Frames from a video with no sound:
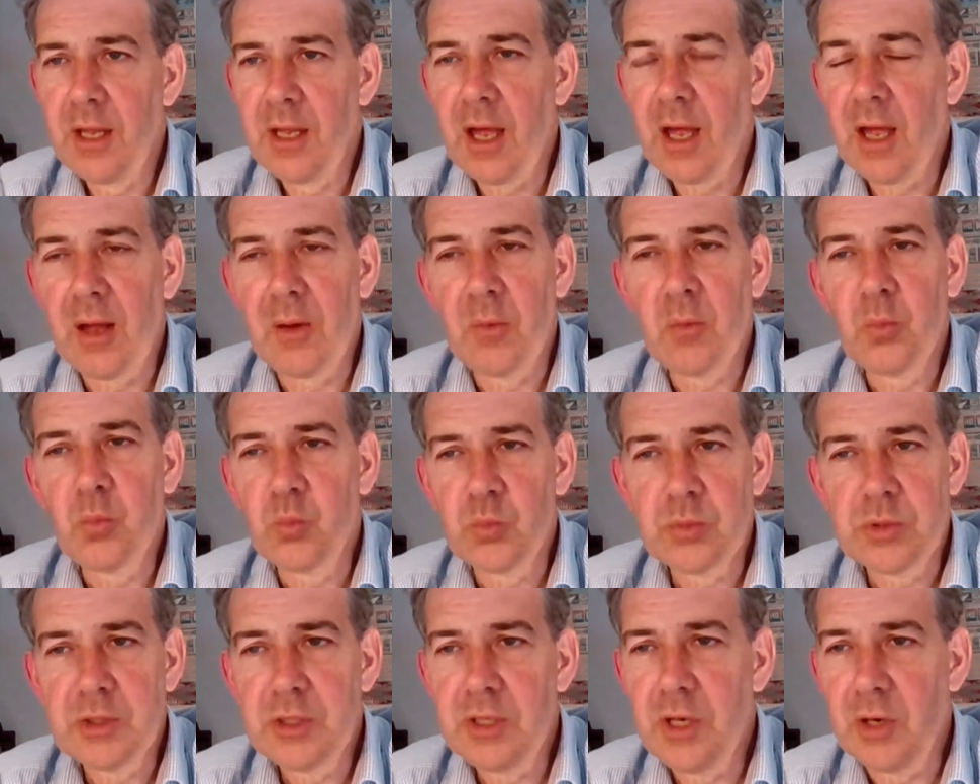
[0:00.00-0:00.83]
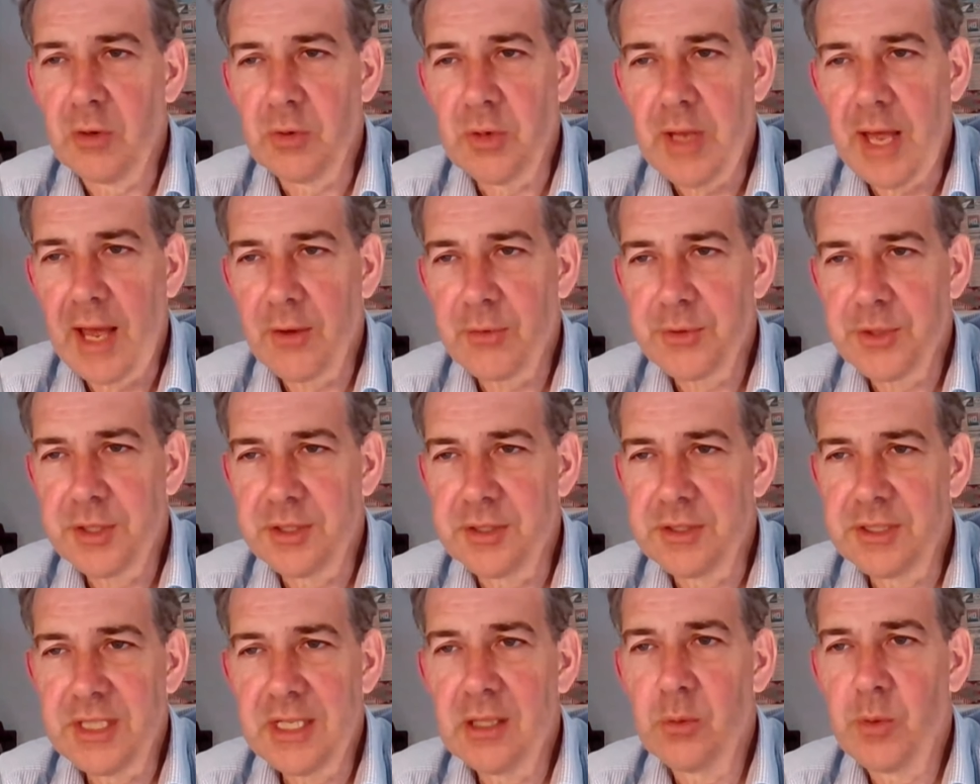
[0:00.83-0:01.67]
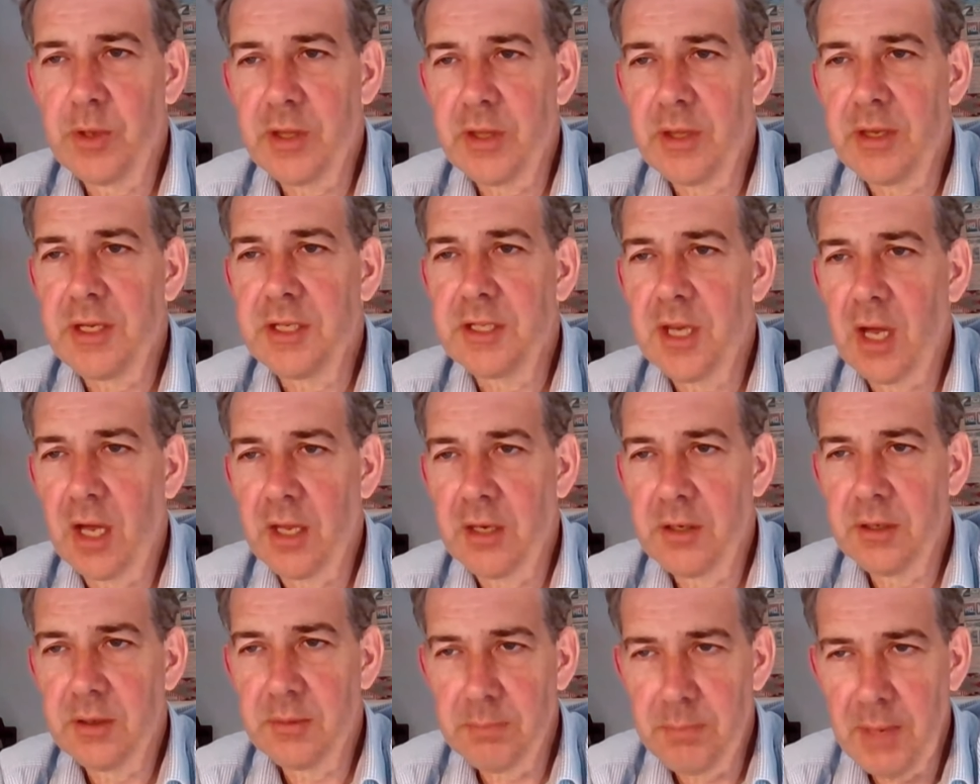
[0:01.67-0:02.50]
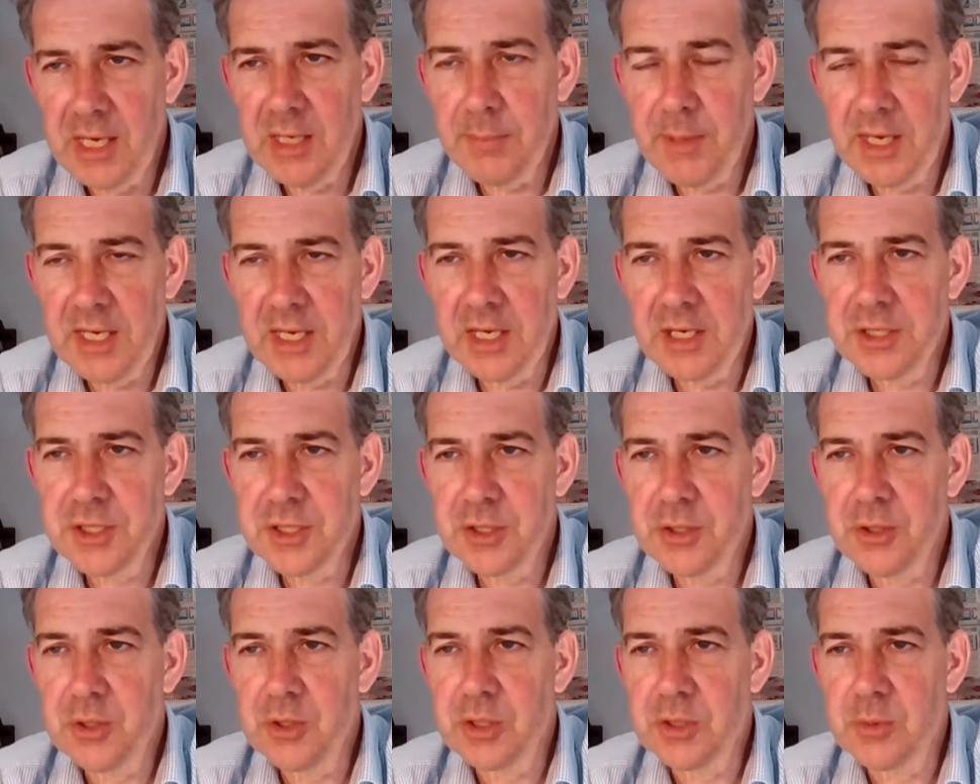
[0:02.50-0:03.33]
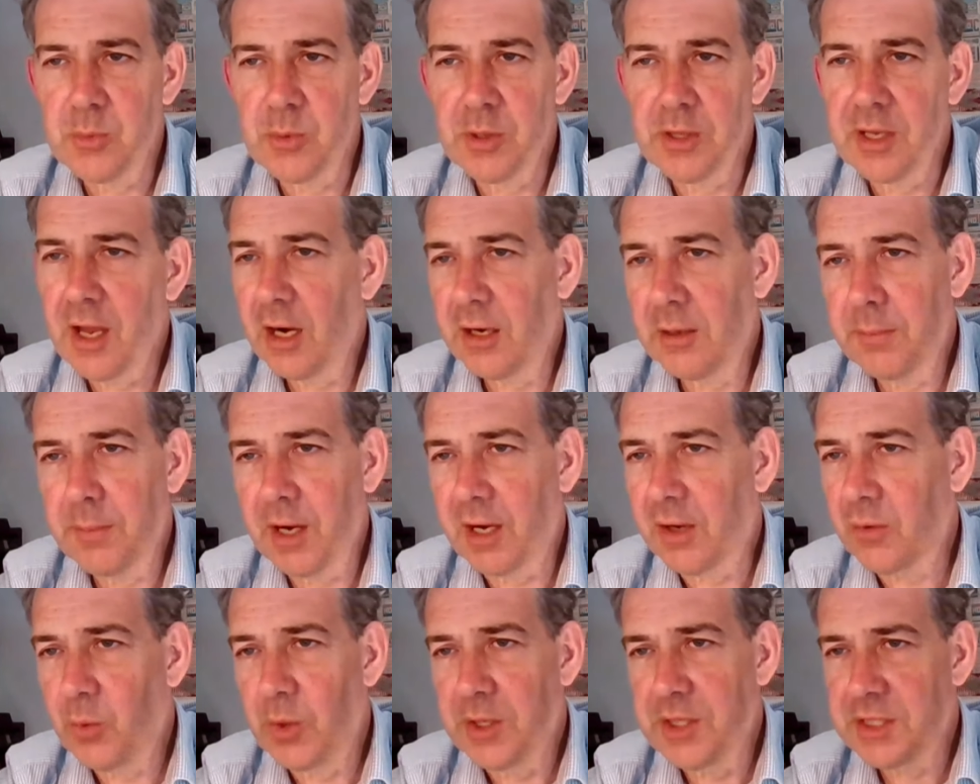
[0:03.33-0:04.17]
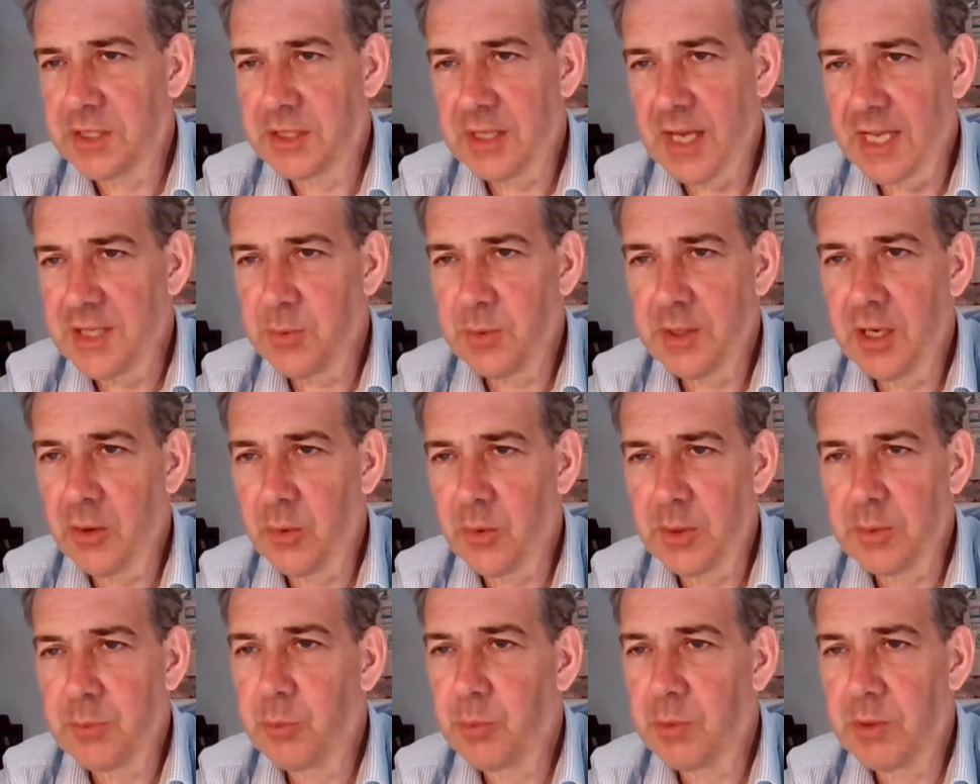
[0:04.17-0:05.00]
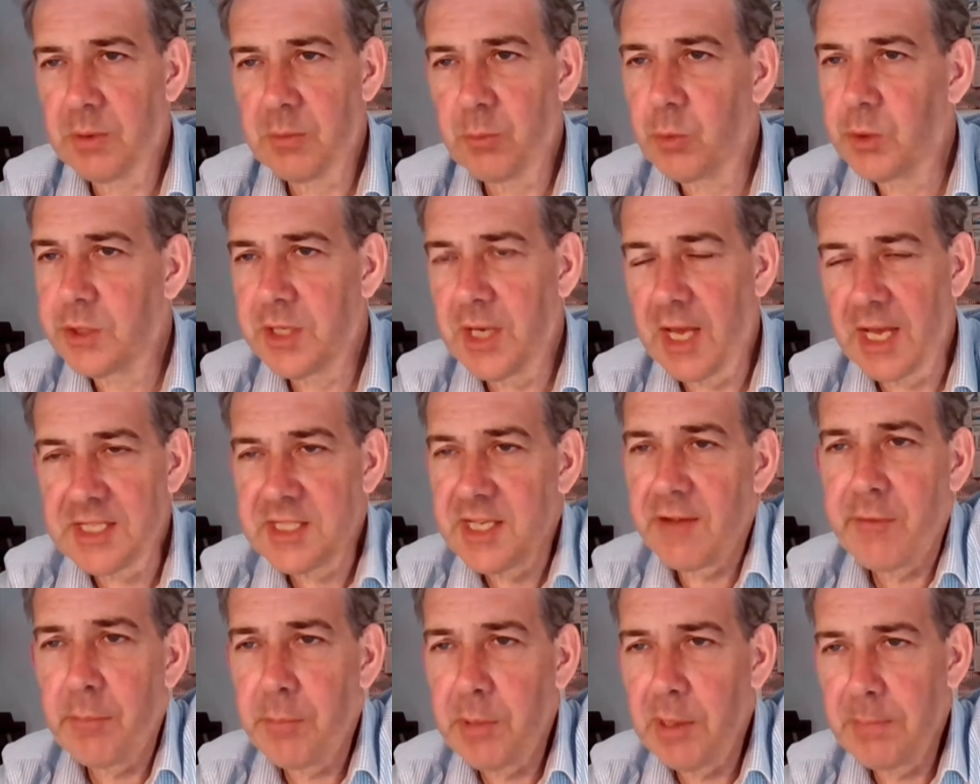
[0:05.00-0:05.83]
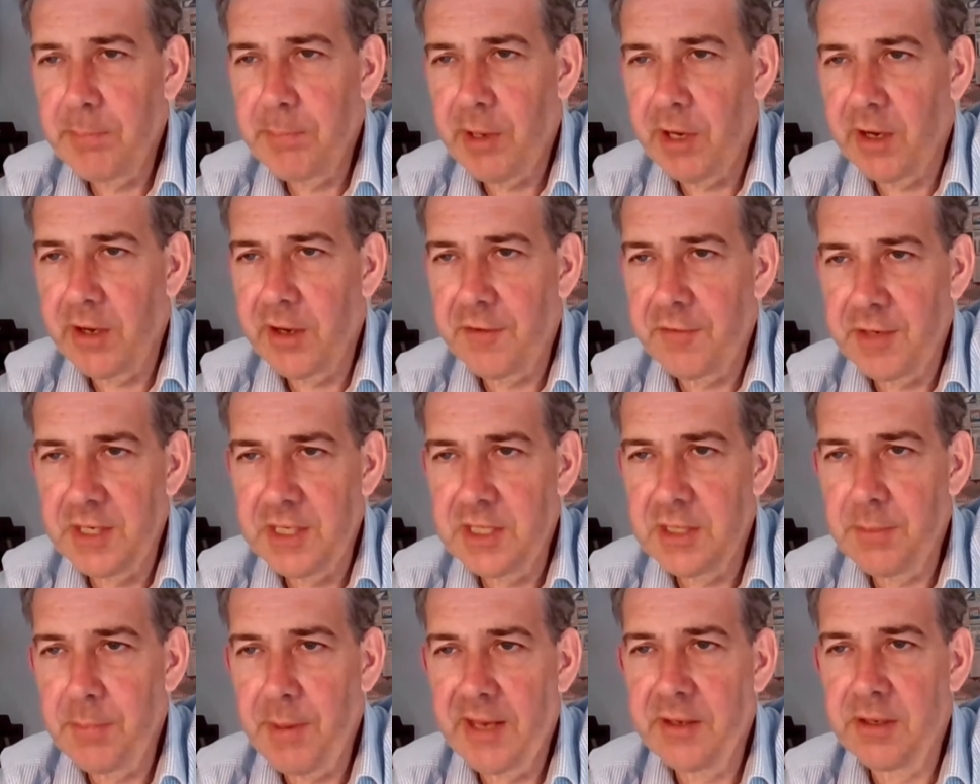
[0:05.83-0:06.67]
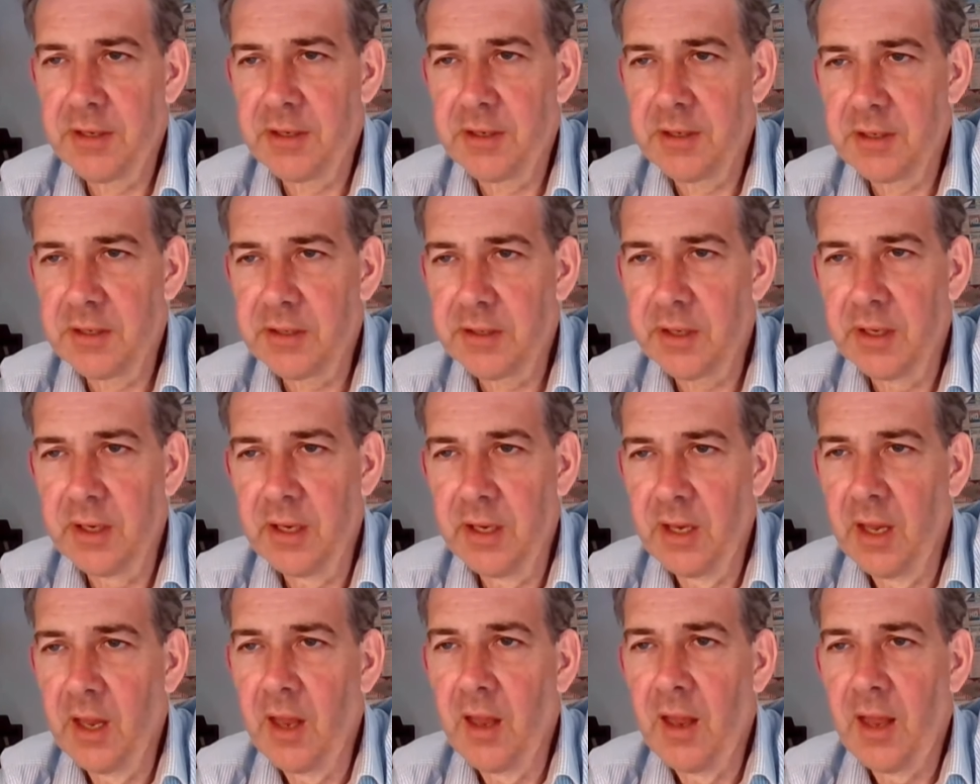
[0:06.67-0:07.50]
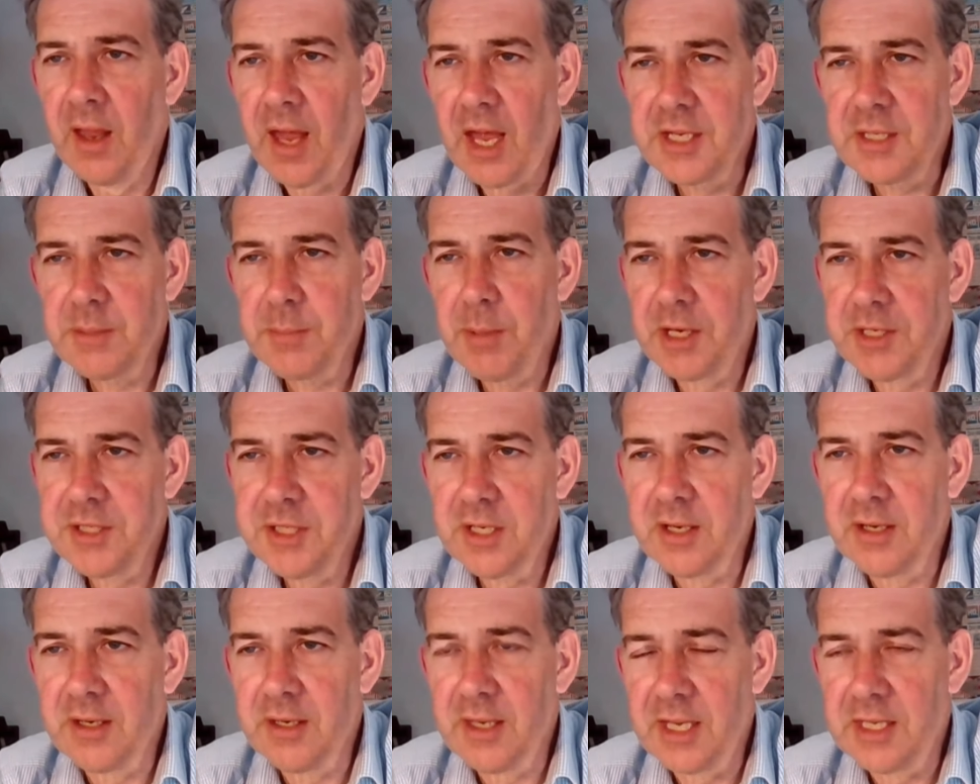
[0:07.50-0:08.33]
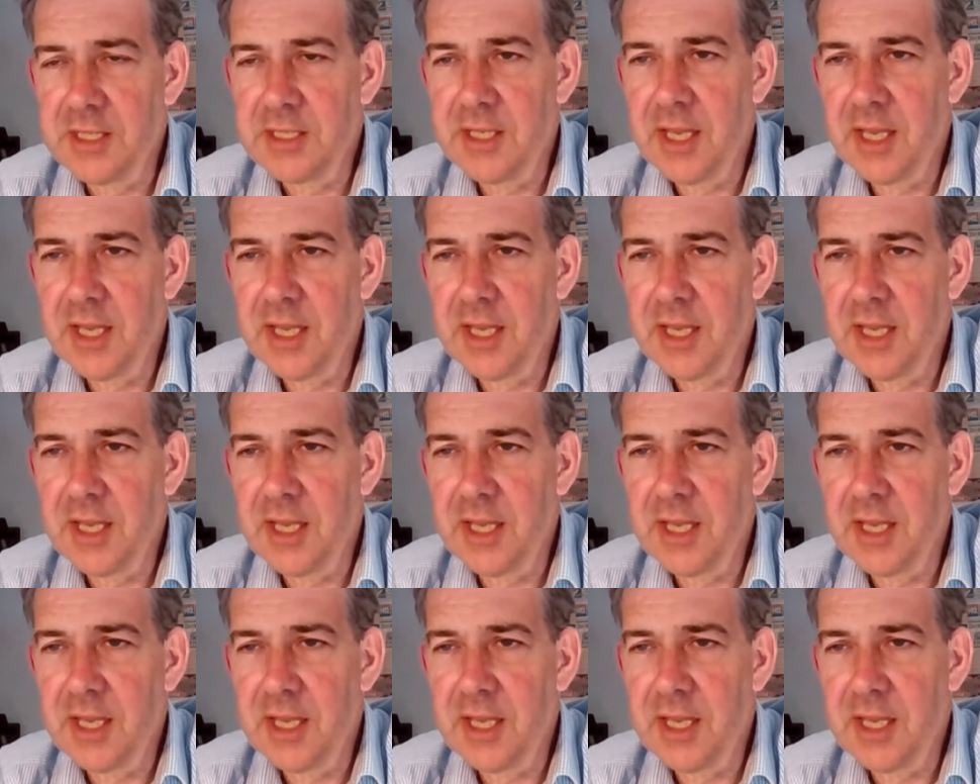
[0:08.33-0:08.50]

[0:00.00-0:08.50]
to deal with these many, many issues with Karabakh, which, as we know, has never been part of independent Azerbaijan.